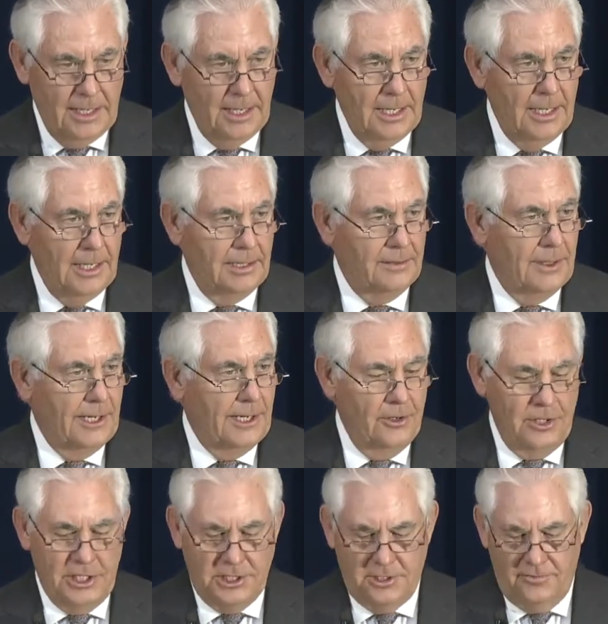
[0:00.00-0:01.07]
I
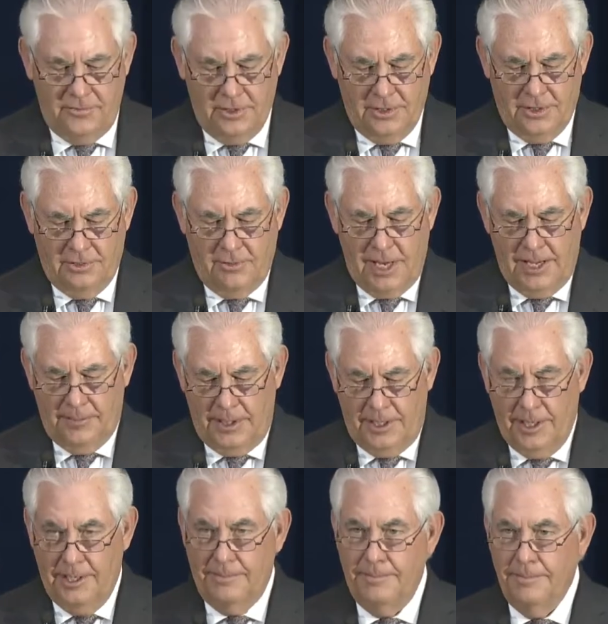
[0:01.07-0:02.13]
know each of you are wrapping
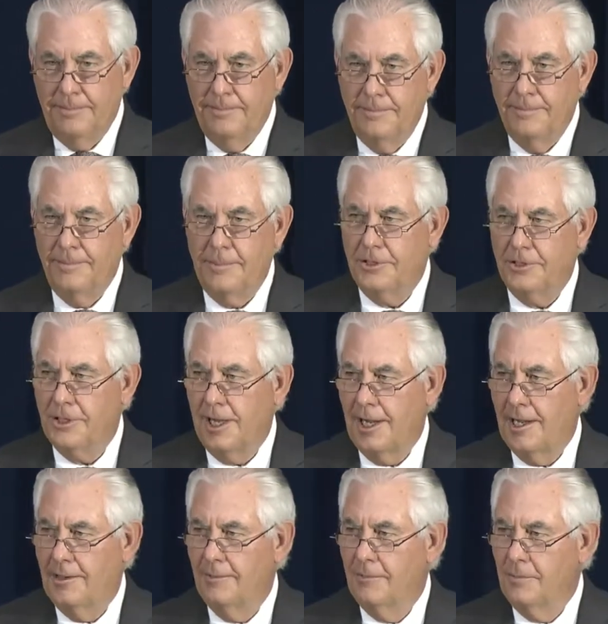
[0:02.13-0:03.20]
up your
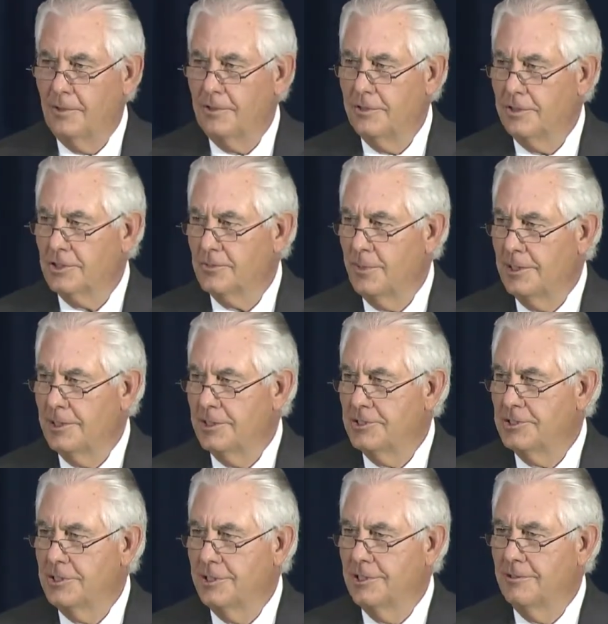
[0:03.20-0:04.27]
time with your
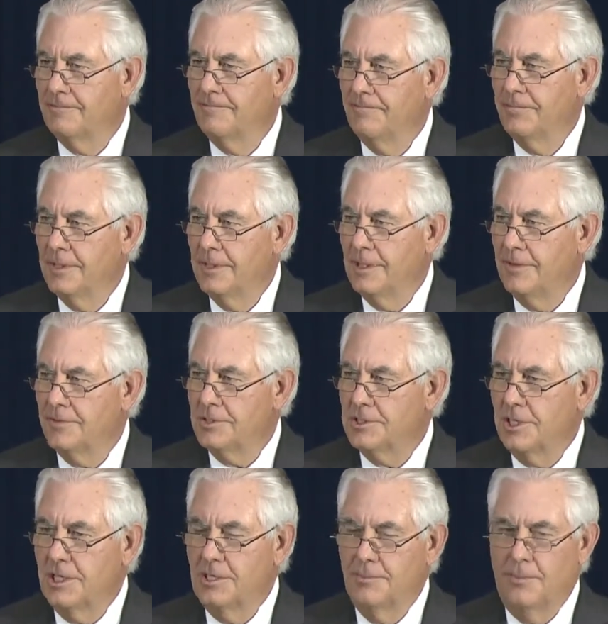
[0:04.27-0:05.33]
experience here at the
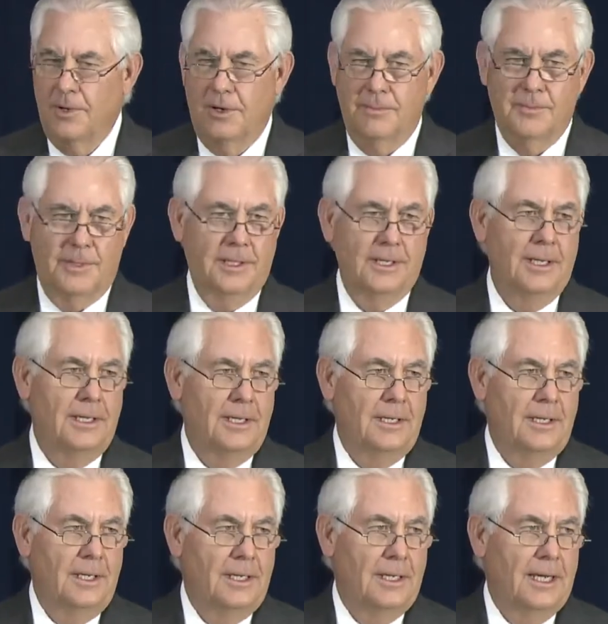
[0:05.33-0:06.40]
State Department.
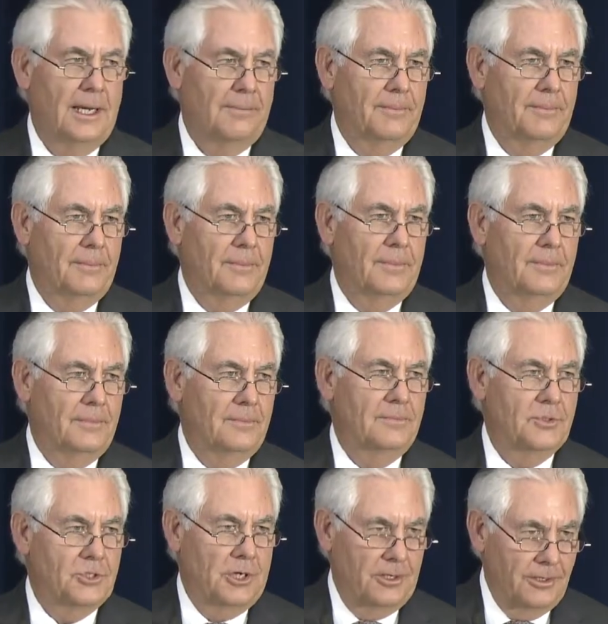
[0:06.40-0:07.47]
I'm
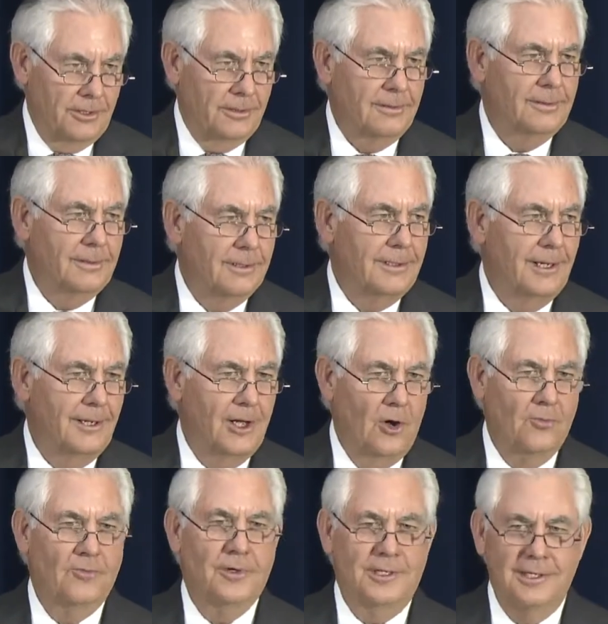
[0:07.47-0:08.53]
certain
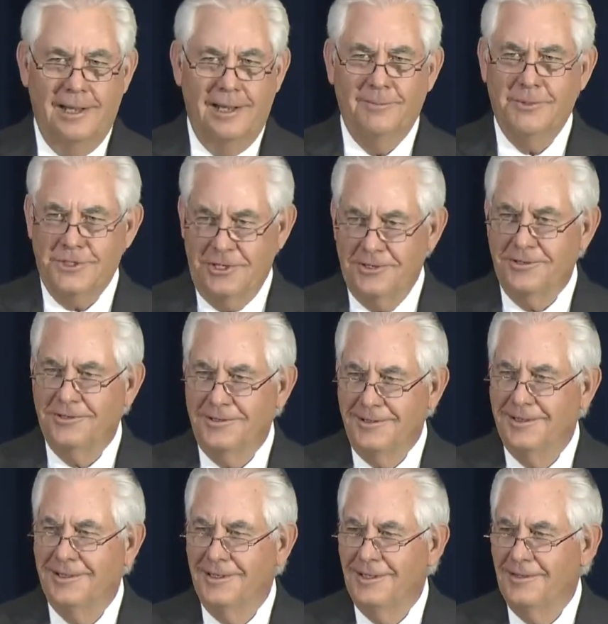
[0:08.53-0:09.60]

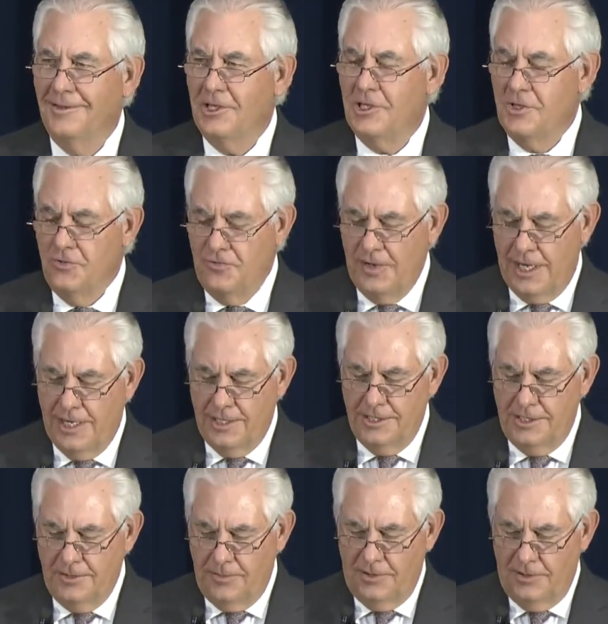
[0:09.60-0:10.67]
that you found
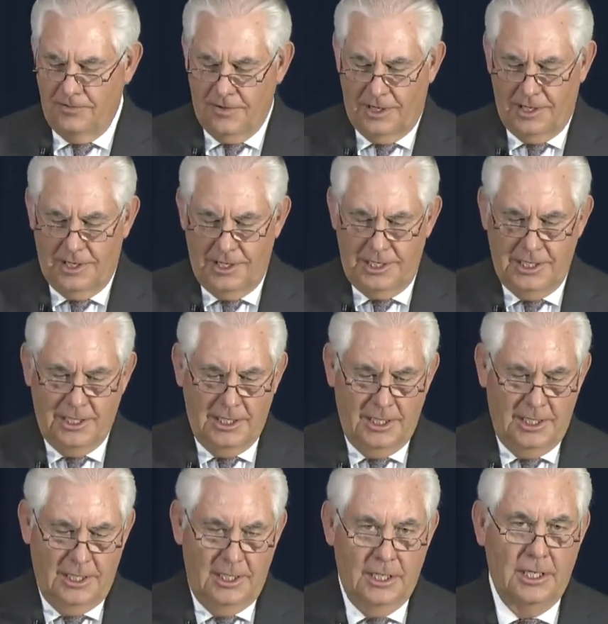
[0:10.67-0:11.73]
it to be very
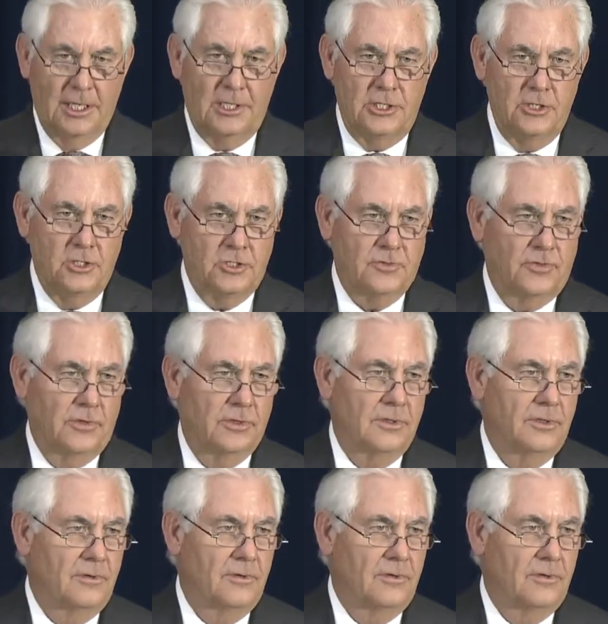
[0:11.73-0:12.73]
useful,